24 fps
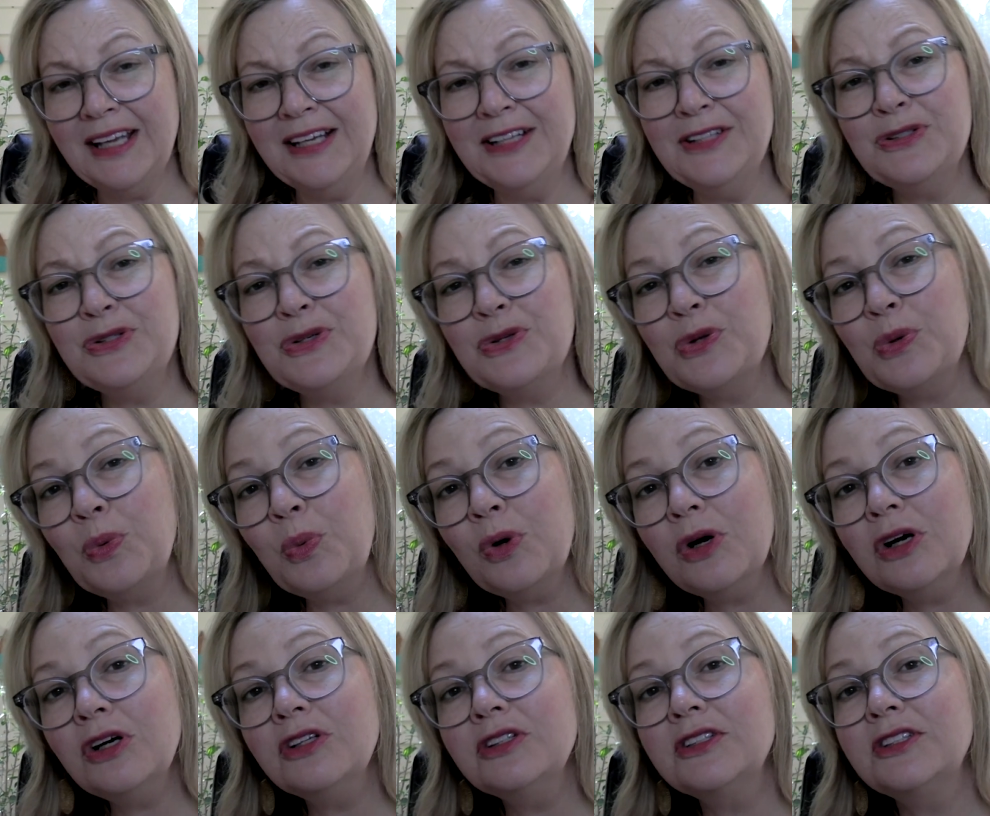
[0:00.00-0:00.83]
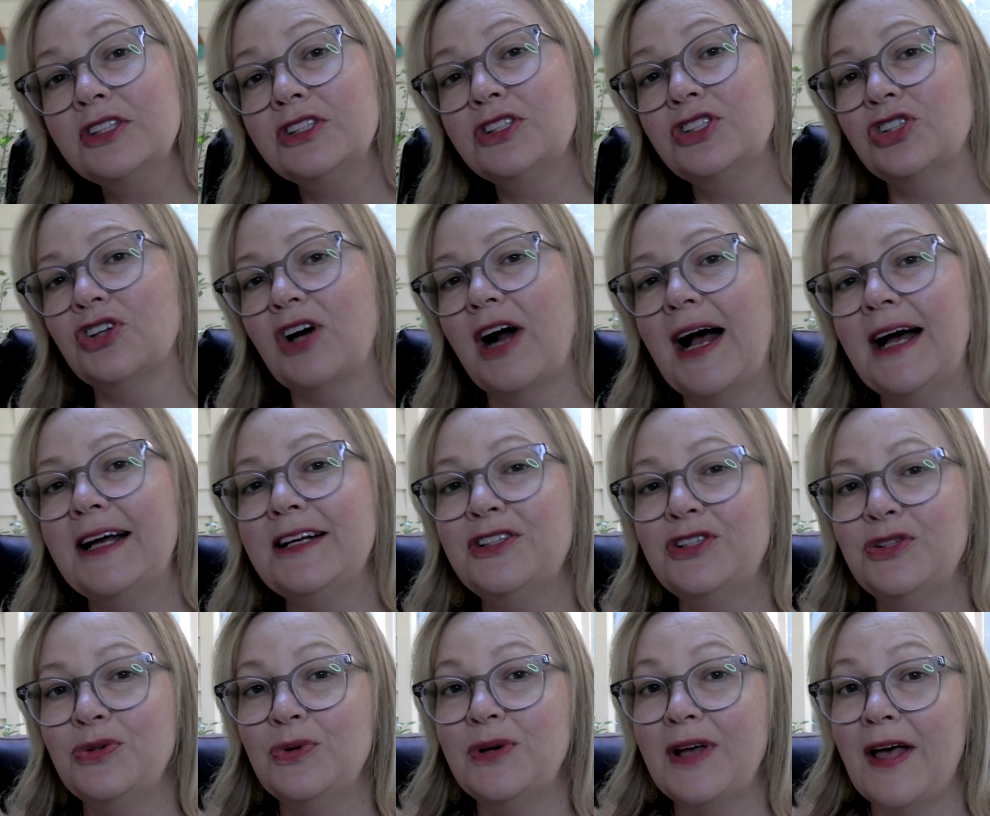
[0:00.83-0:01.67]
into the world to try
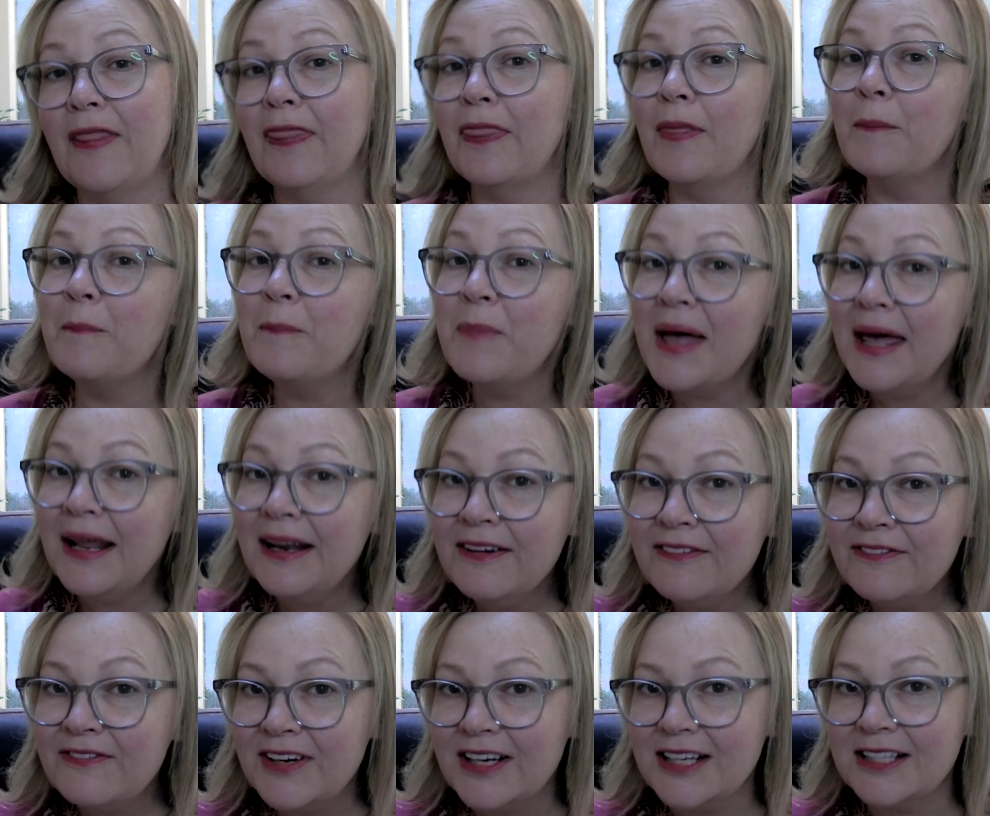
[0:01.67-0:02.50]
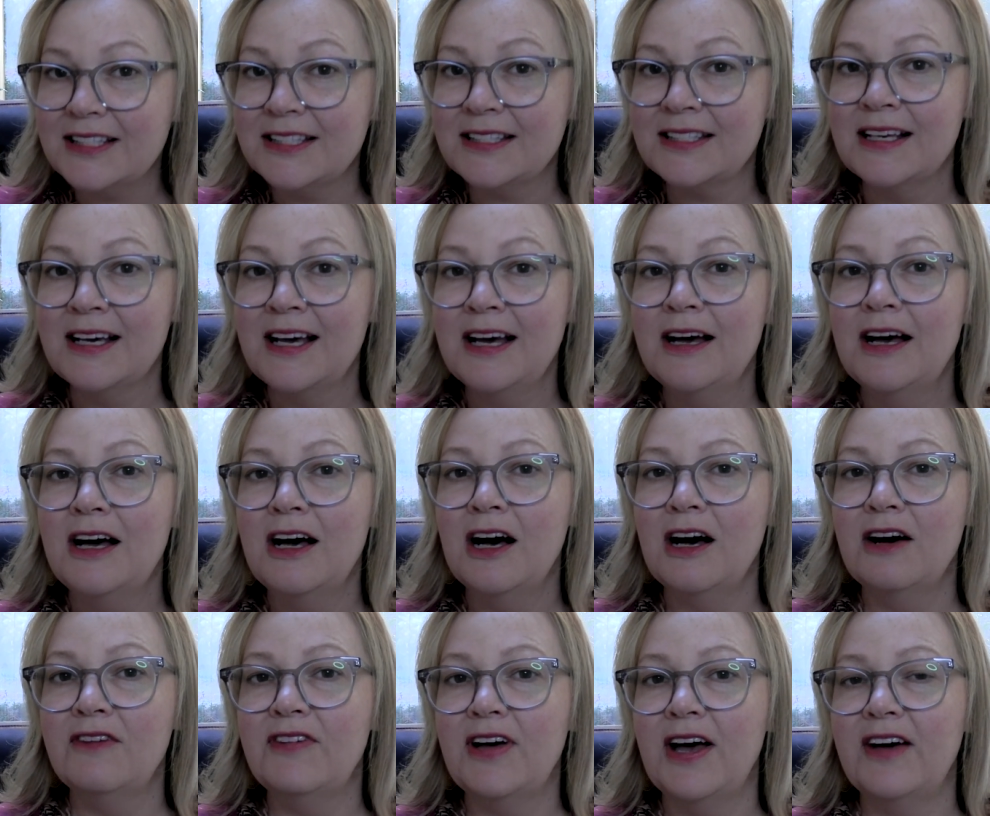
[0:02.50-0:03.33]
to get the benefits
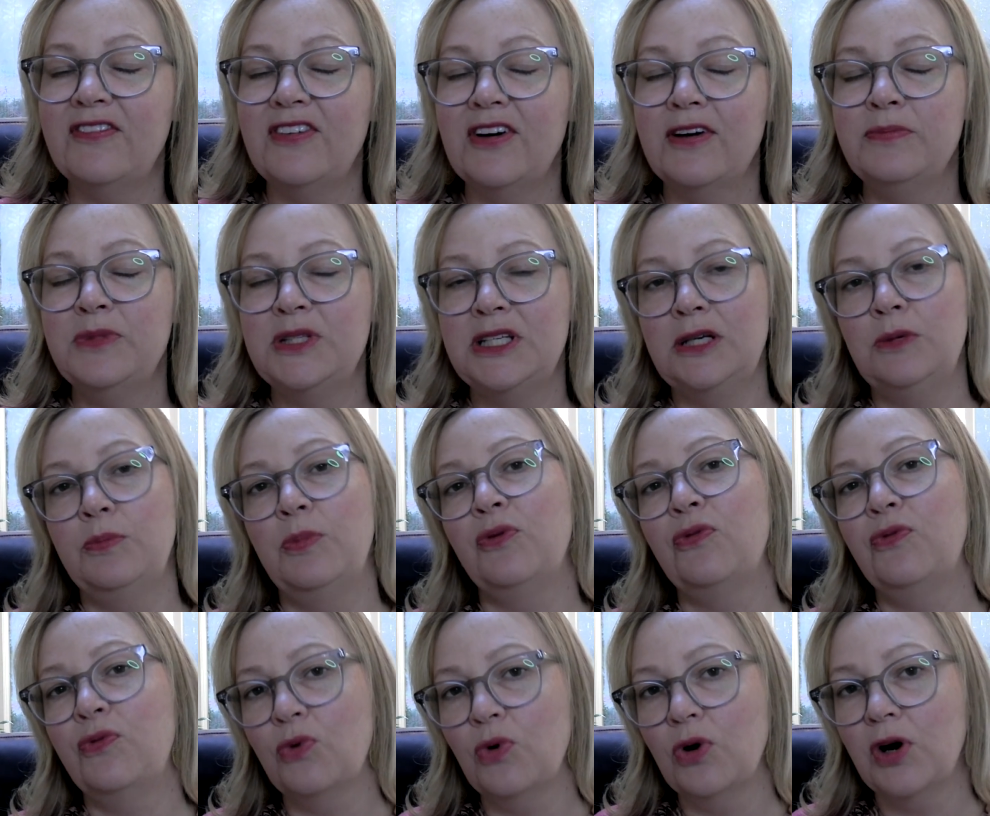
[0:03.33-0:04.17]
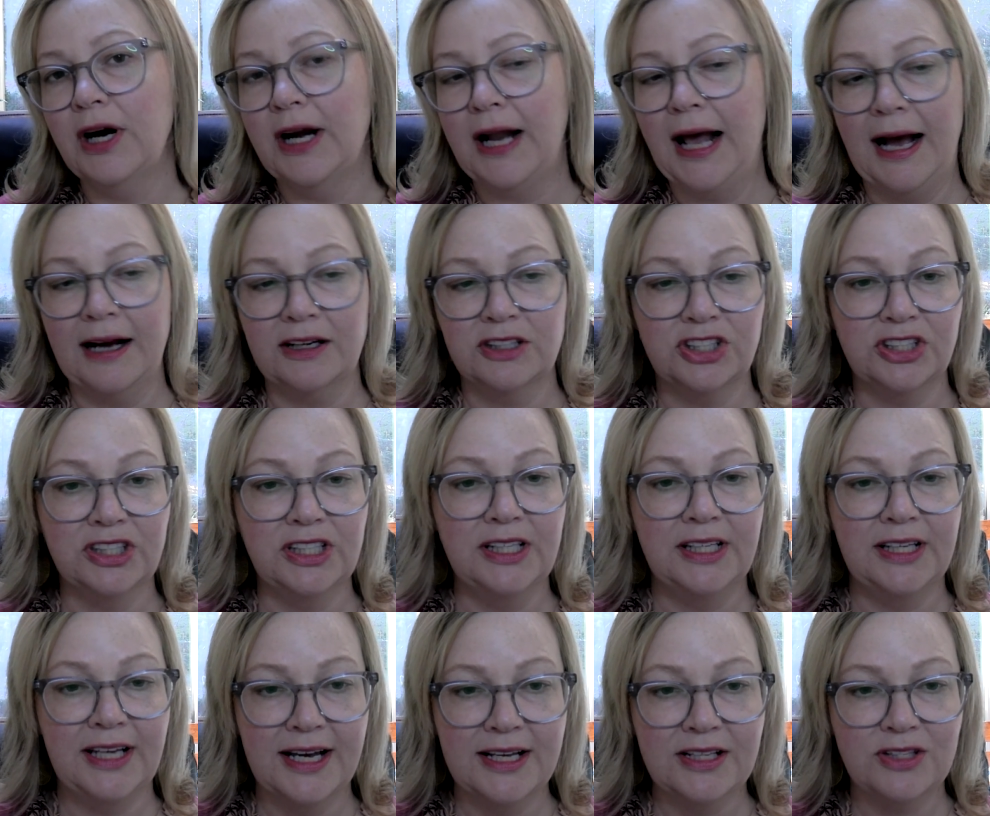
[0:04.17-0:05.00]
of FMT before it
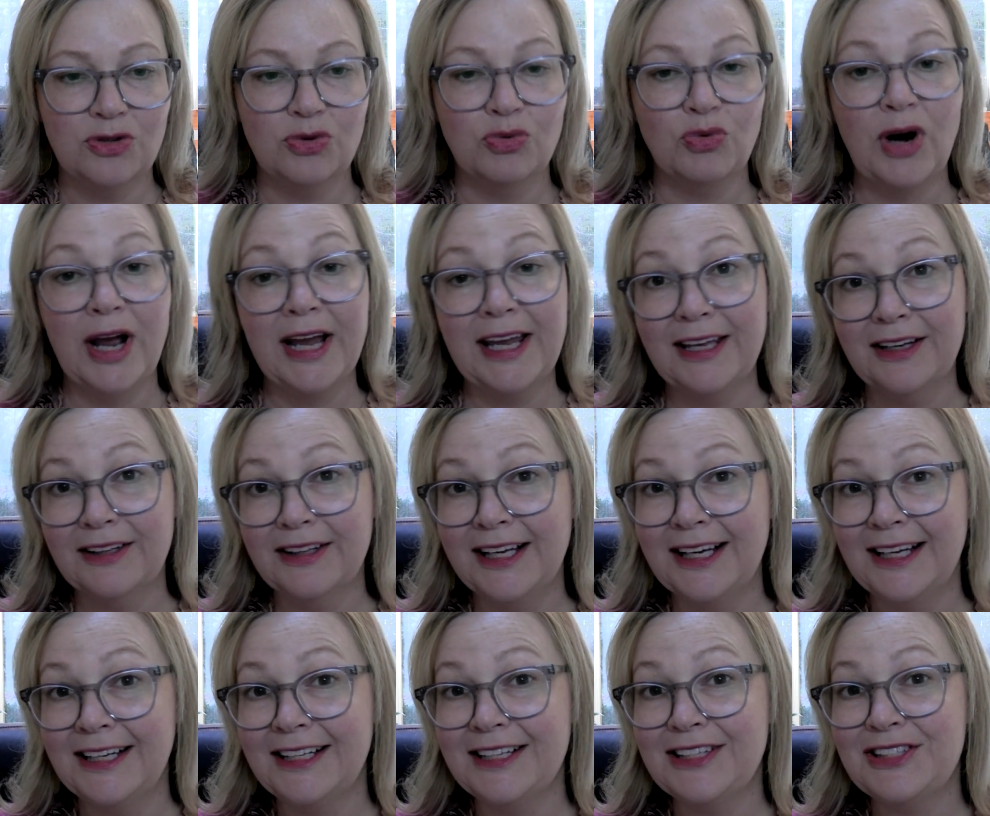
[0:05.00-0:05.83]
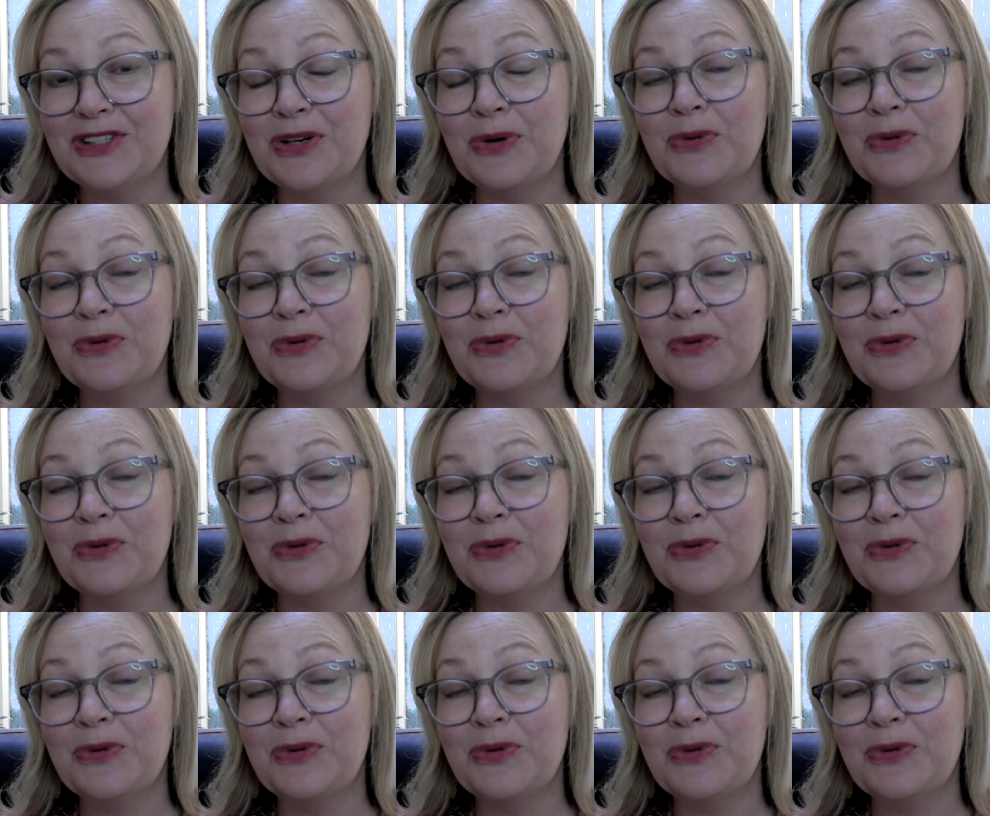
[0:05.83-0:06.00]
actually gets regulated.